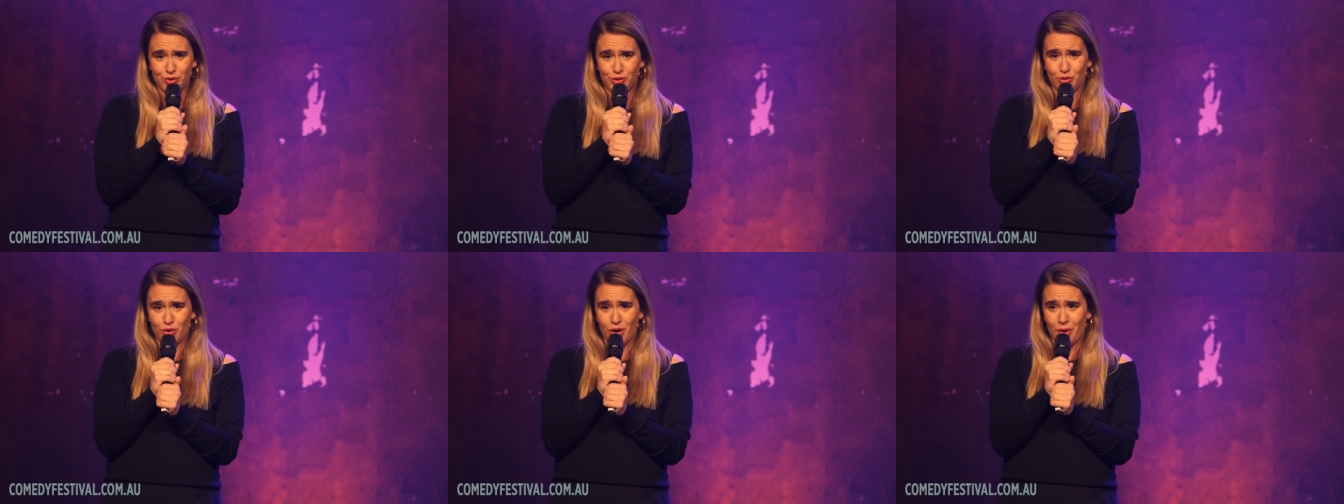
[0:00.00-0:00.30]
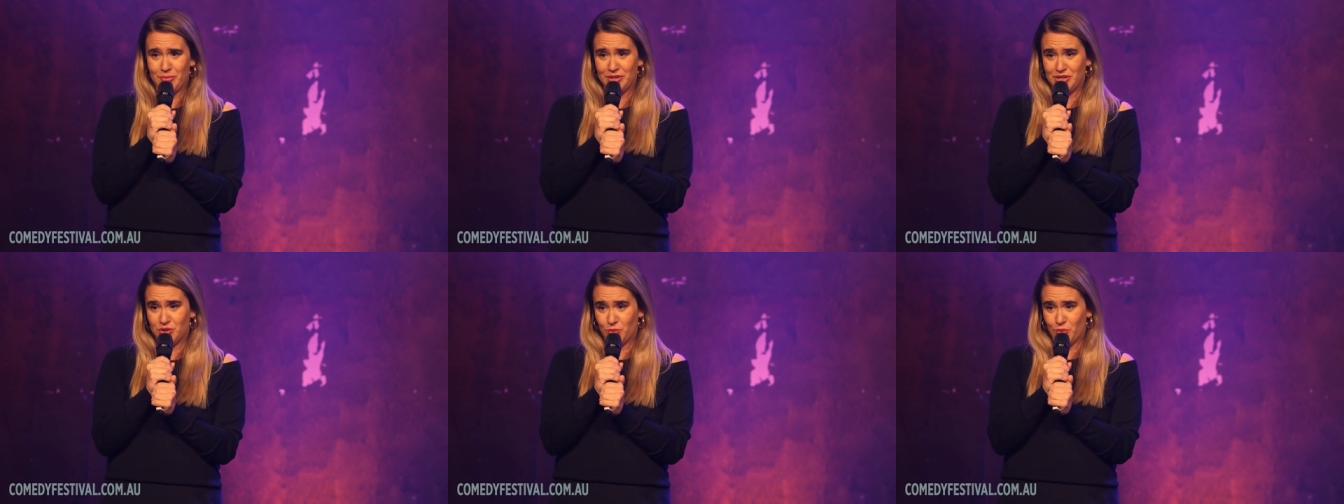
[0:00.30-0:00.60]
who grew
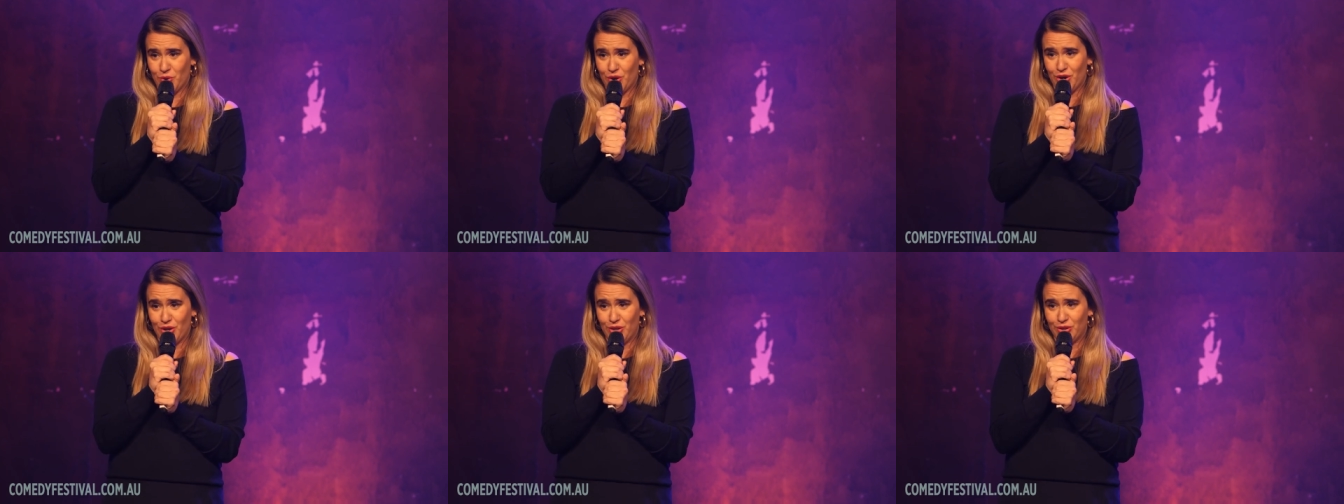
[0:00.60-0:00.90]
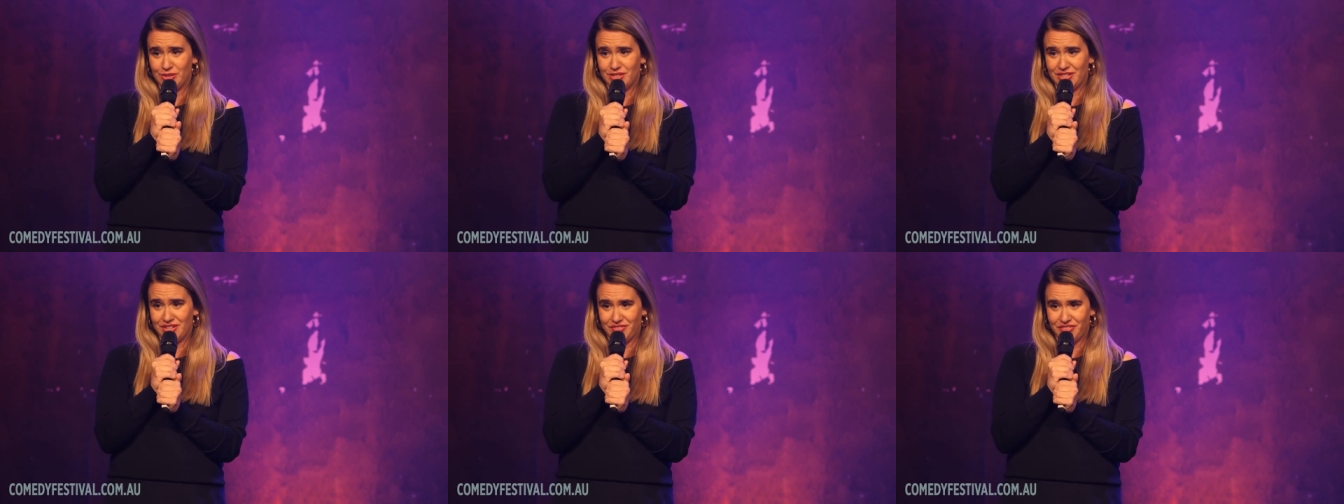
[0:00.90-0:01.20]
up in a
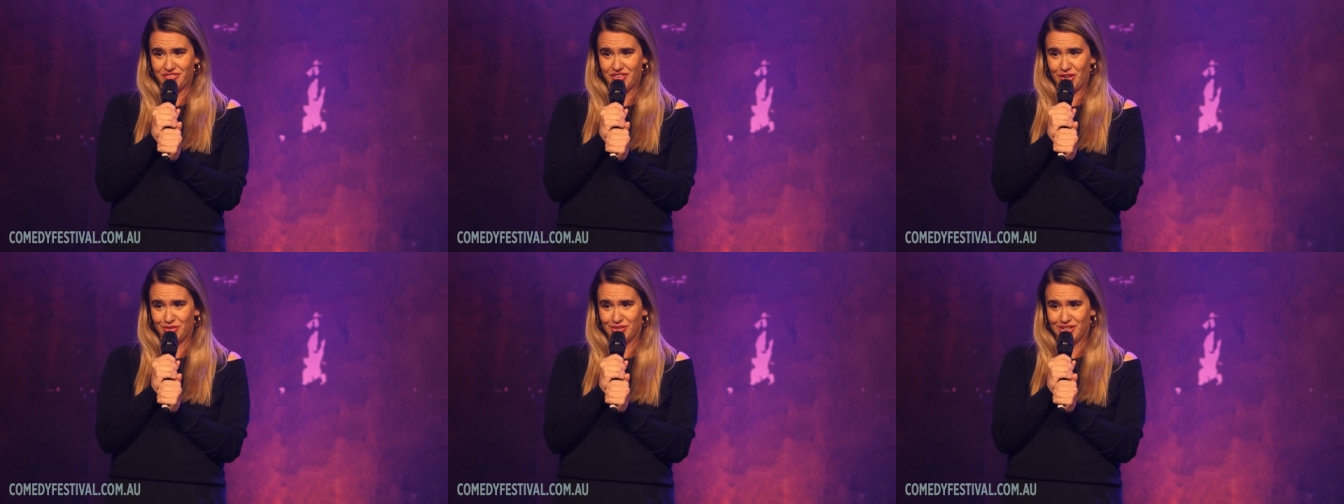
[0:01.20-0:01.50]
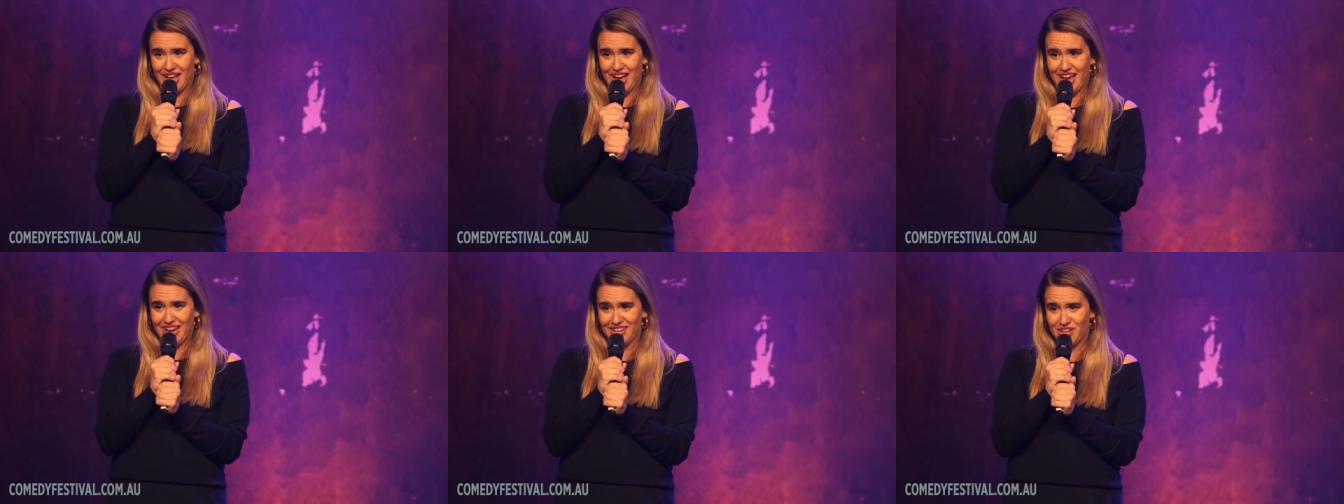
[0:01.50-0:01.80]
world that
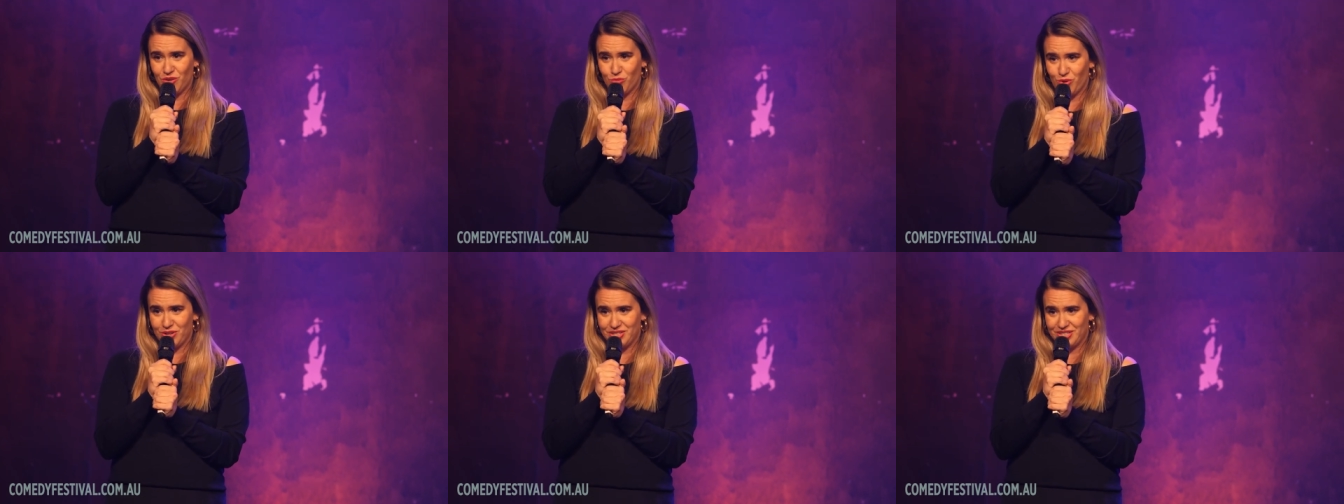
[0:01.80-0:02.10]
felt like it